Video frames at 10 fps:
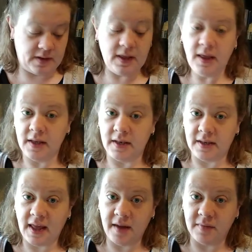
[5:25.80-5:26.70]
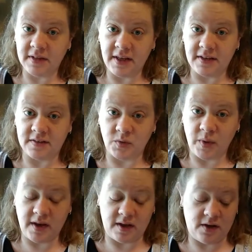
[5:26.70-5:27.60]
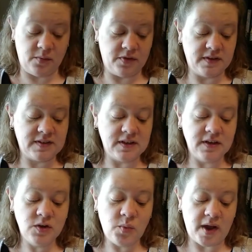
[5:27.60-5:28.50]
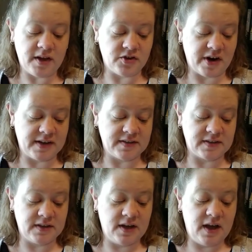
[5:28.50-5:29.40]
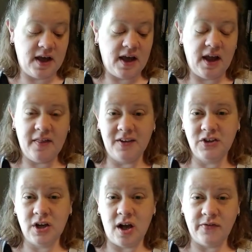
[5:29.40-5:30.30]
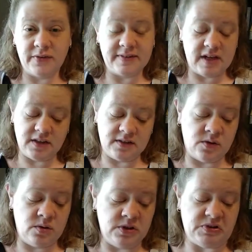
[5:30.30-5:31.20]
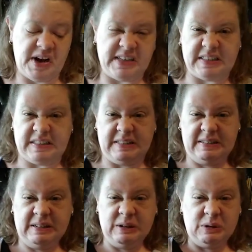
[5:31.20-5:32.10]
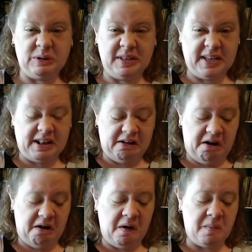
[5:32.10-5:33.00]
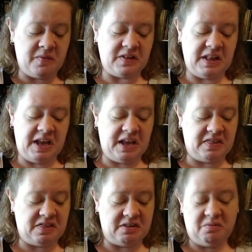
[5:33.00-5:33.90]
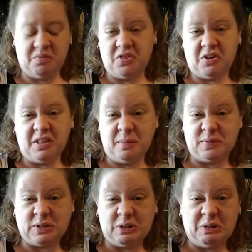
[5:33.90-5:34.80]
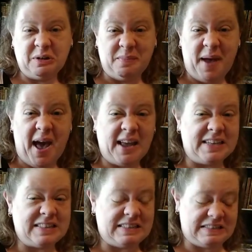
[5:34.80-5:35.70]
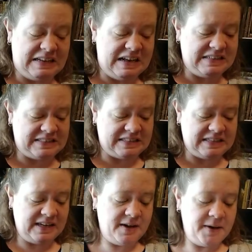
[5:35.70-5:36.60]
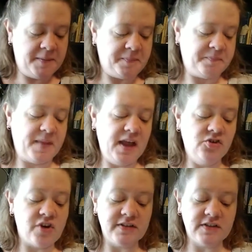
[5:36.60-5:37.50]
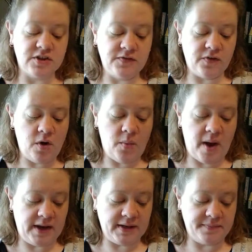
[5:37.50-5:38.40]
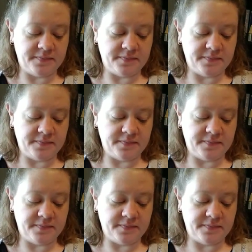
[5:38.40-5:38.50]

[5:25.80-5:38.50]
In came the ladies in waiting with the silken wedding dress, and they took off Griselda's old dress, holding it at arm's length with their lips curled back in disgust, and dressed her for a wedding.